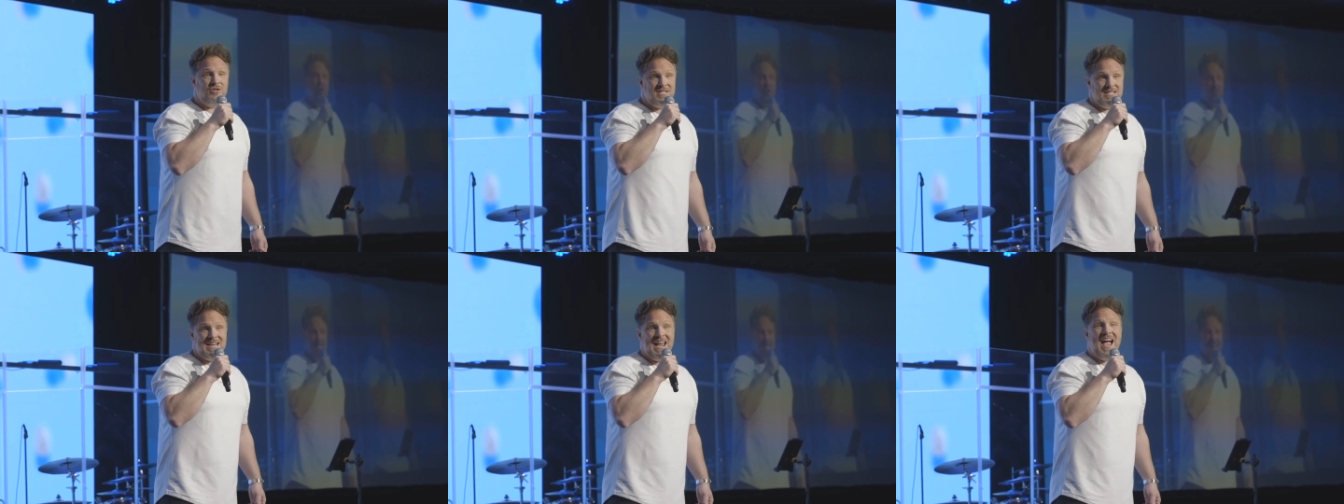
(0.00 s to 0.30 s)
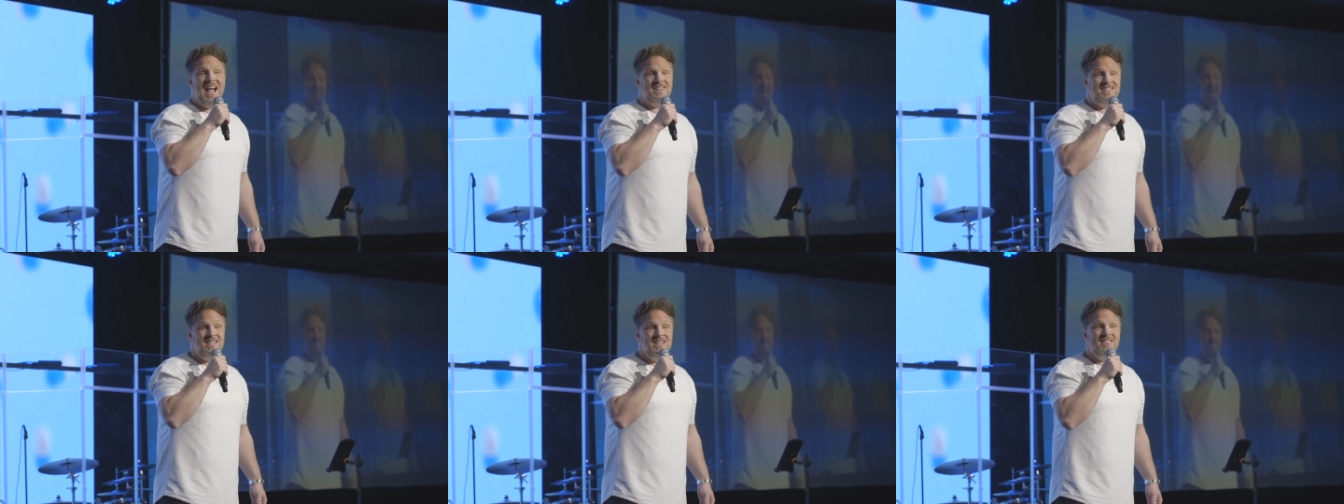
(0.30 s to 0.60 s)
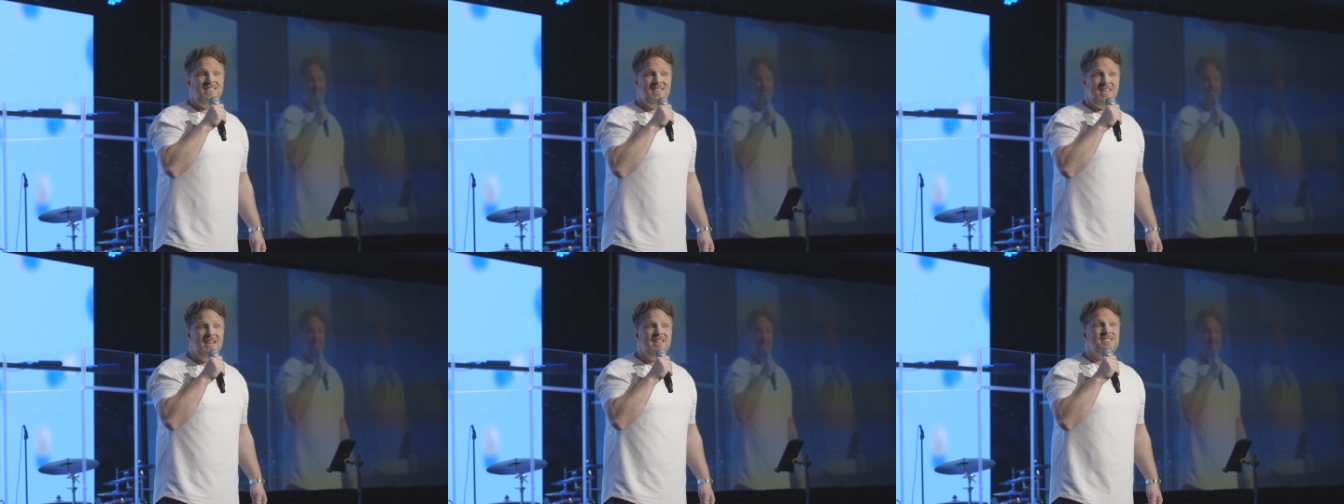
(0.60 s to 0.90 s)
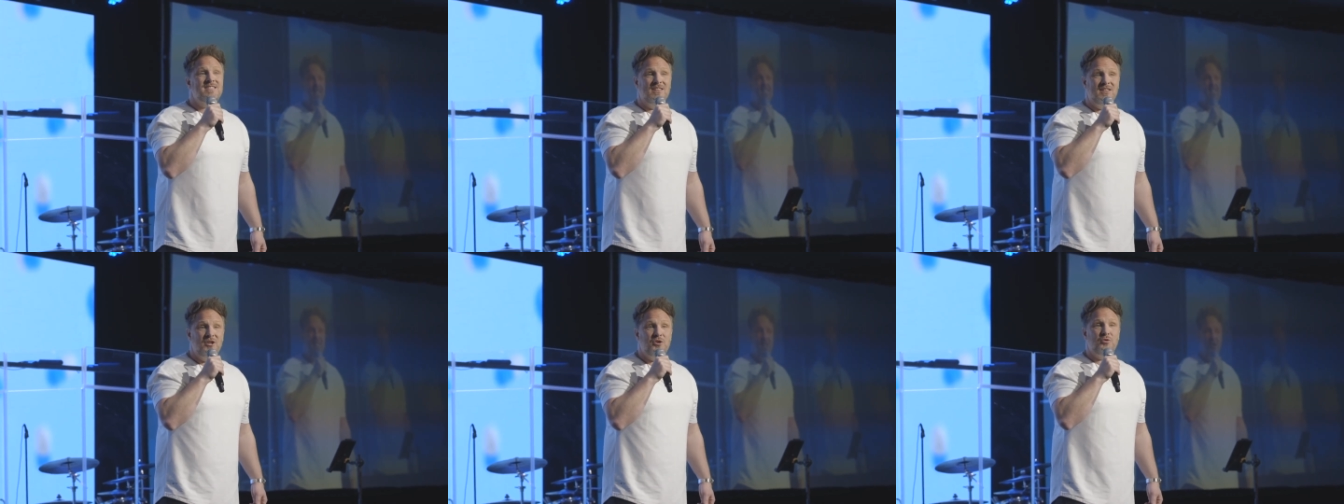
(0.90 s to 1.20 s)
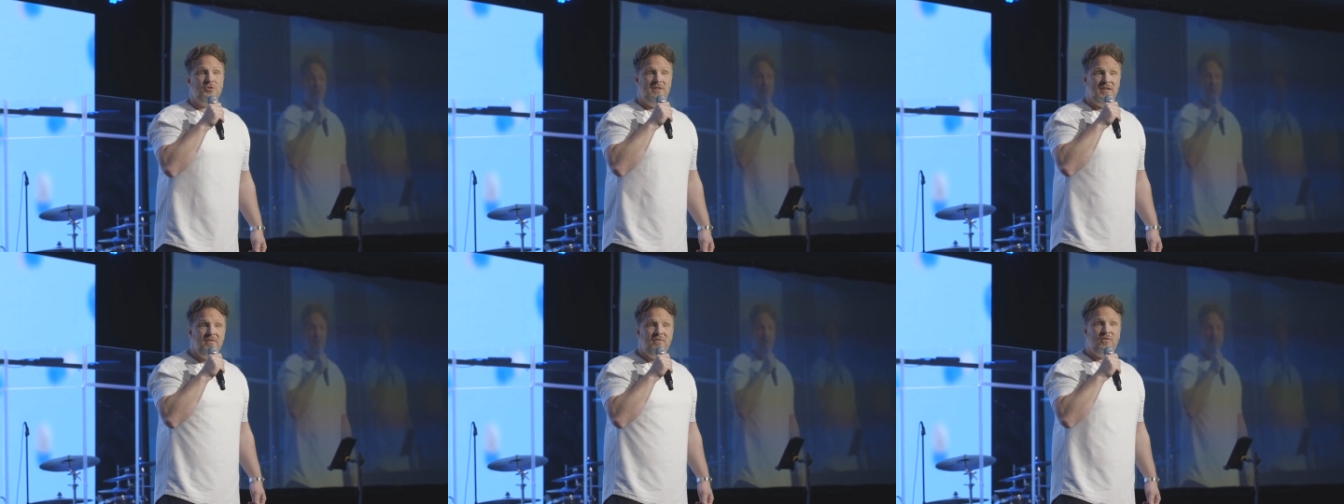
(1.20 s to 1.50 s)
dad did things a little
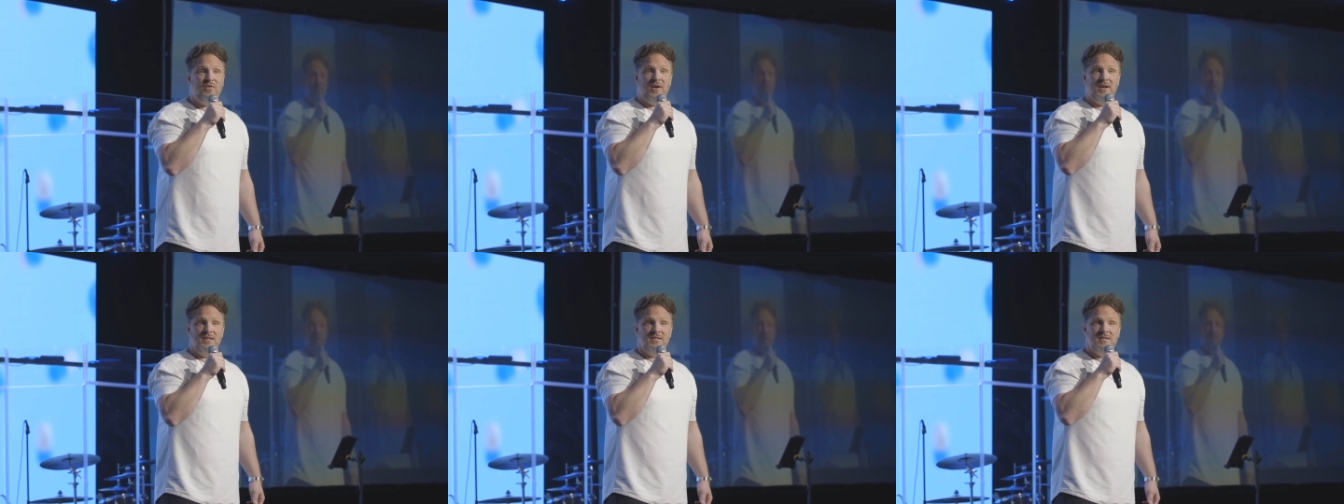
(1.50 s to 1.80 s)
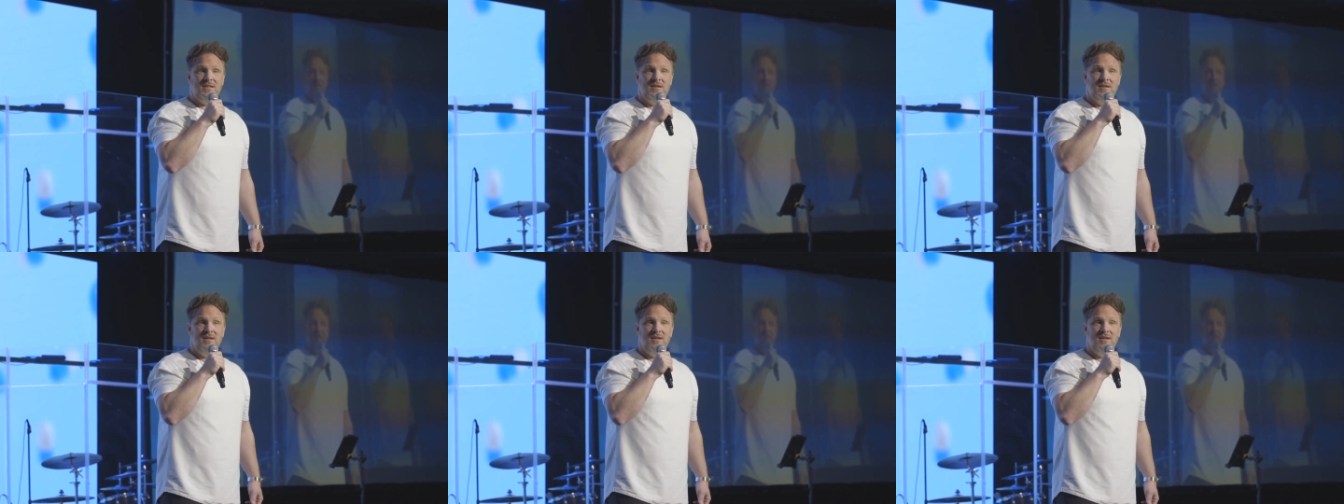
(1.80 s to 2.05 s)
different.